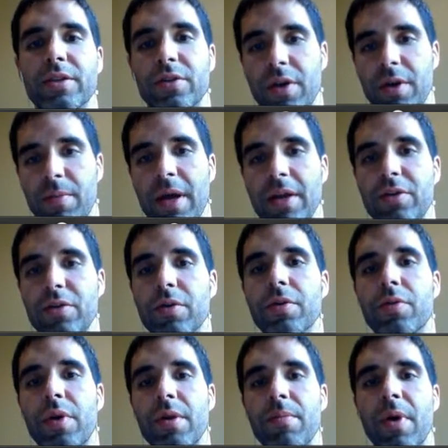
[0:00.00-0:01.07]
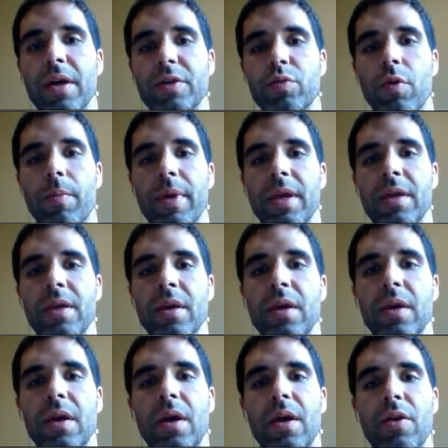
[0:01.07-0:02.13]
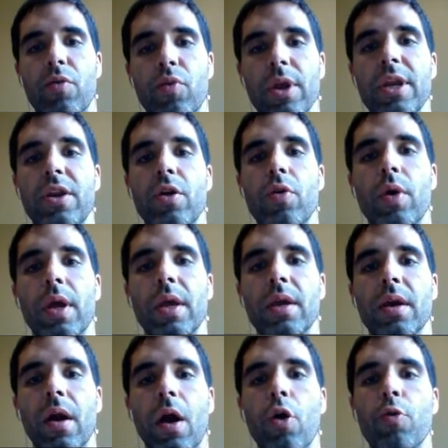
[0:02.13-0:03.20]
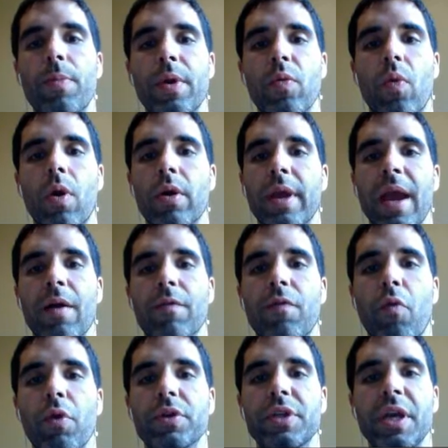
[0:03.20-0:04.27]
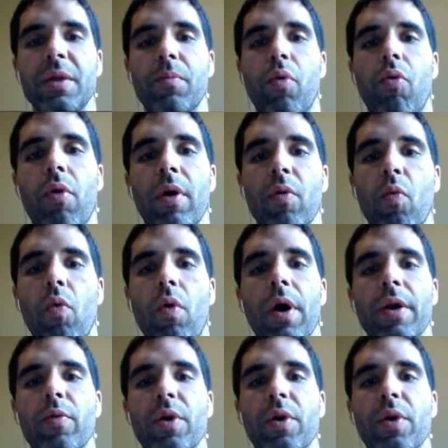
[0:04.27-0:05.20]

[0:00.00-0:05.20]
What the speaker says: So in about 2 or 3 months, we'll be redoing open workout 14.1,